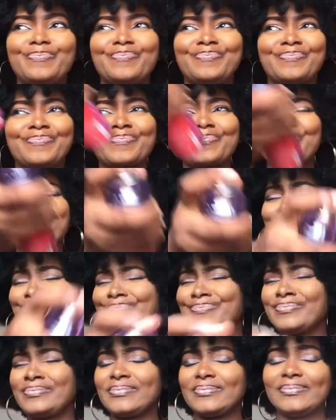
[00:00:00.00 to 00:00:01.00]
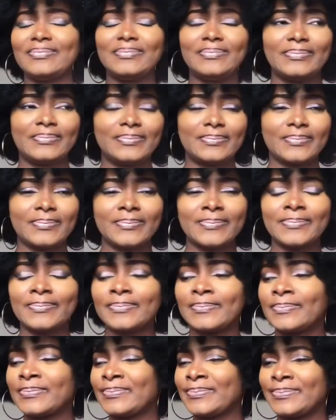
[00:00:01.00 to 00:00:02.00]

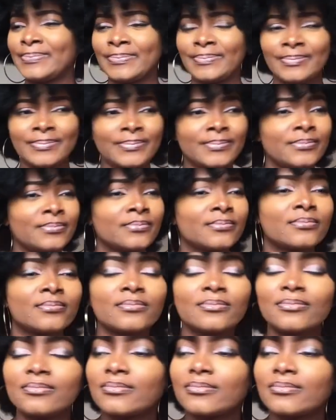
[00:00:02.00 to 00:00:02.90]
No one is speaking in this clip.